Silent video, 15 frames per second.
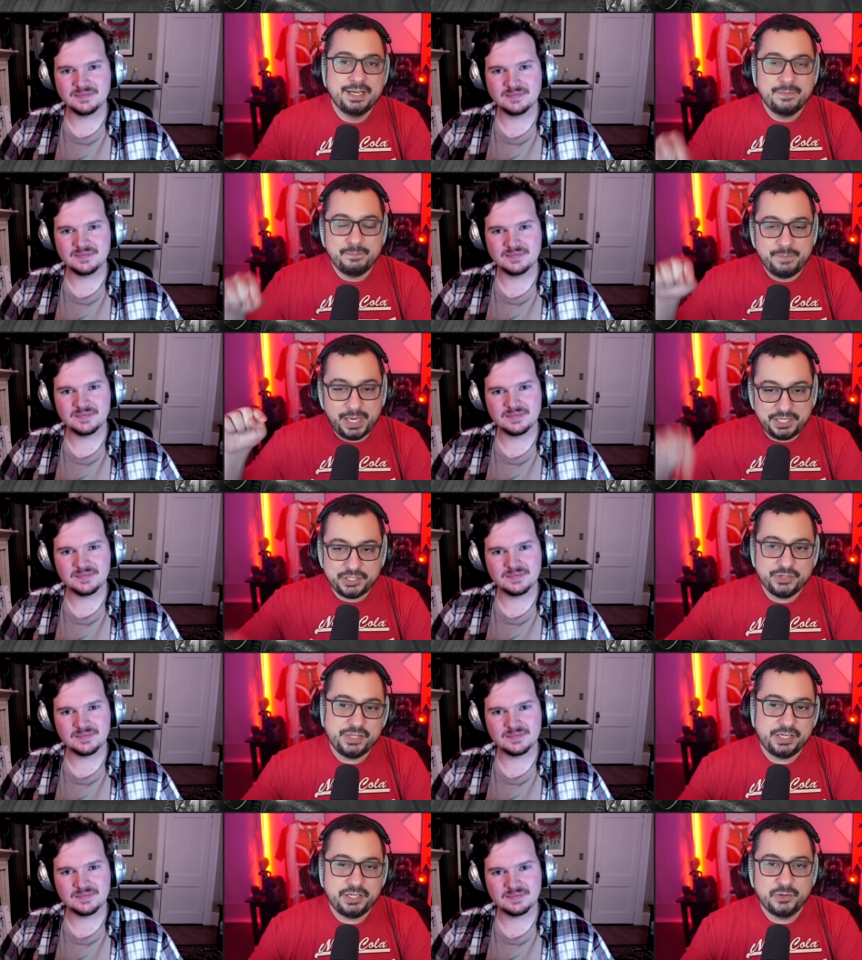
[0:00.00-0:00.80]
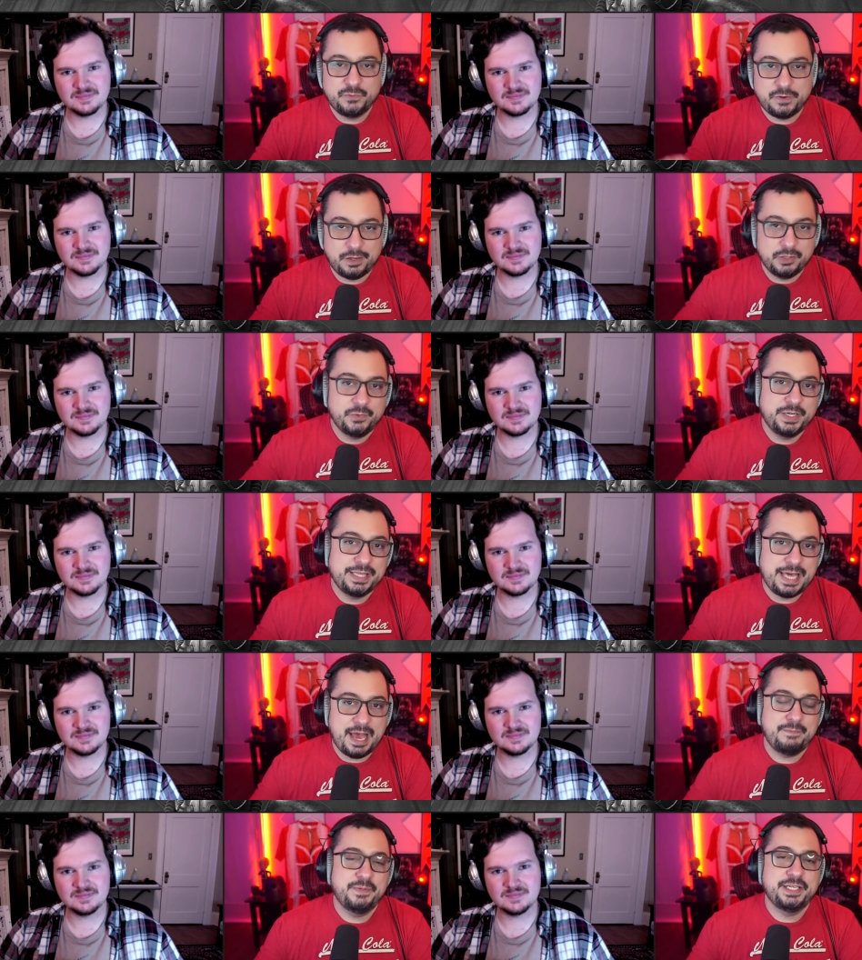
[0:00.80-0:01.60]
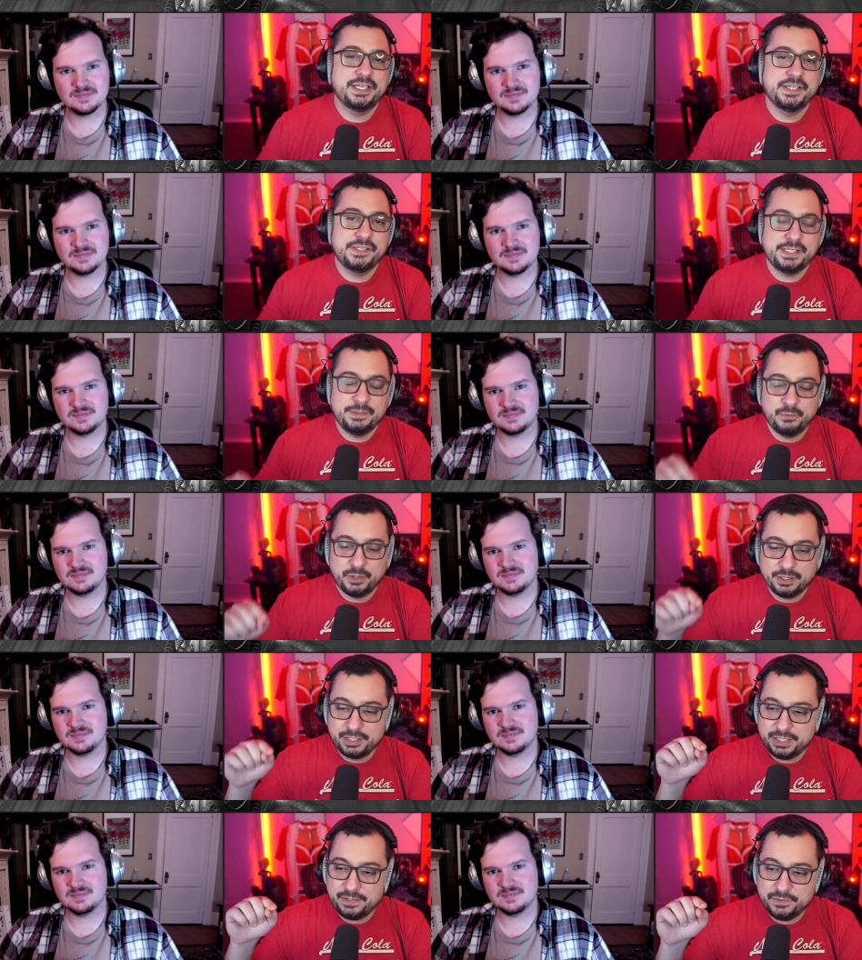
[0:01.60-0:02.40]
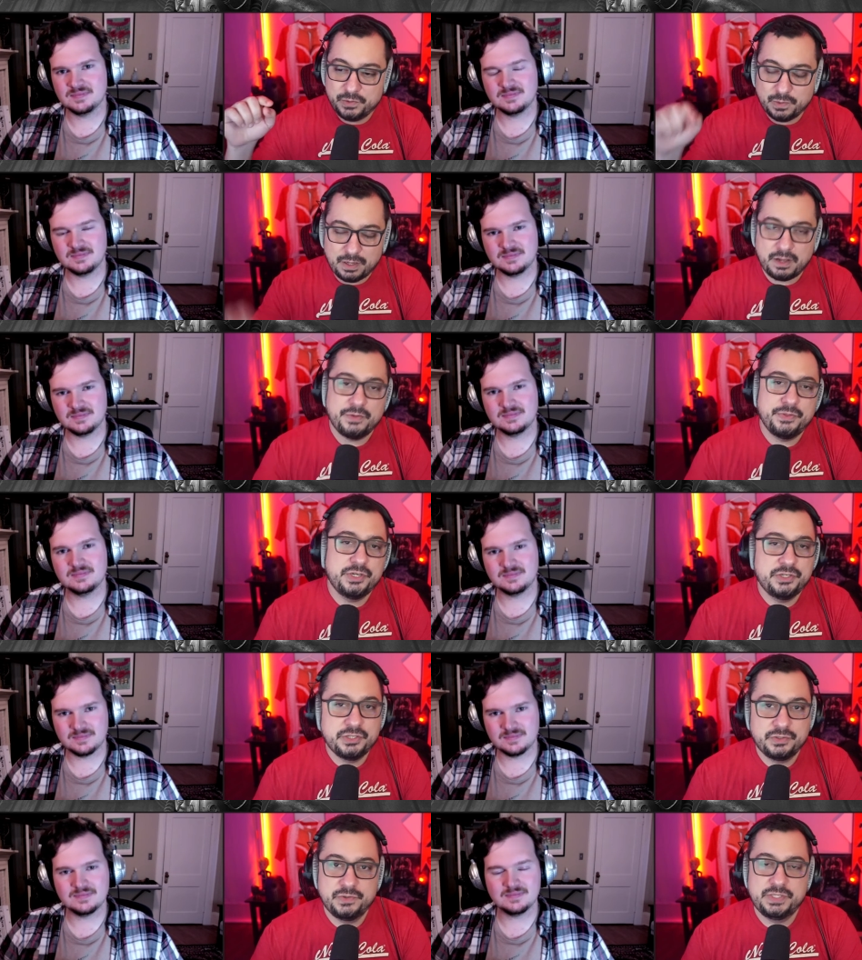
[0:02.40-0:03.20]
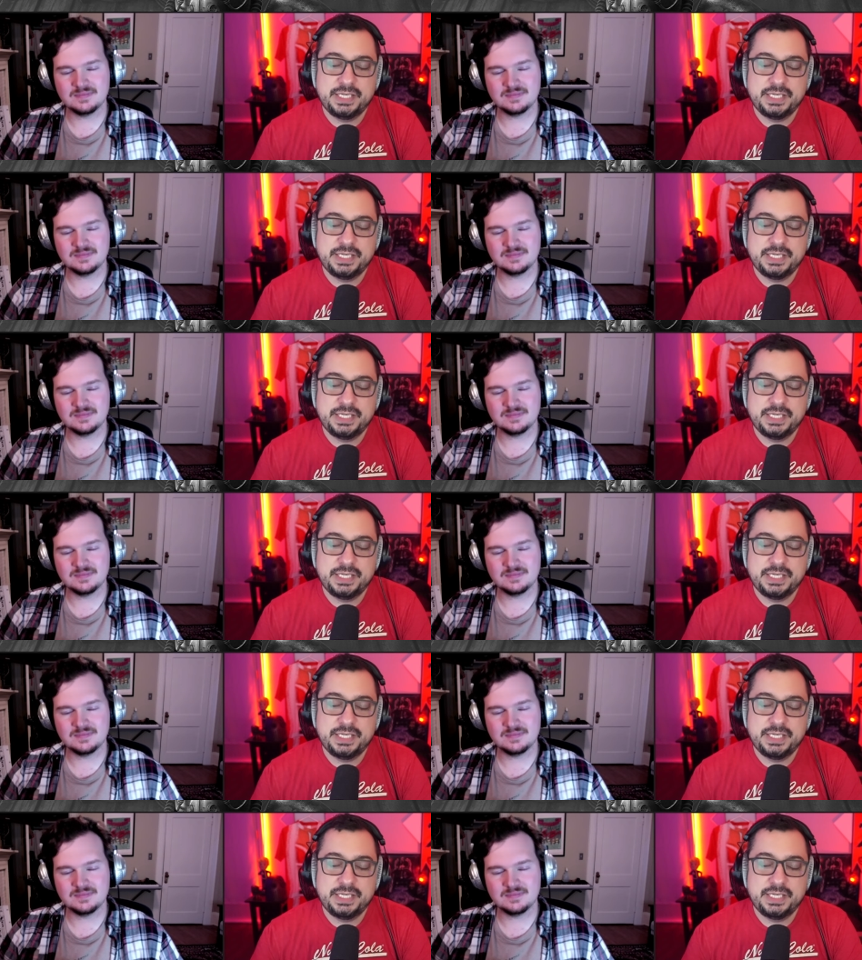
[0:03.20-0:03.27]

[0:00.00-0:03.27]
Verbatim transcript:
Speaker 1: Make sure that you're following that because we're going to give you all the news.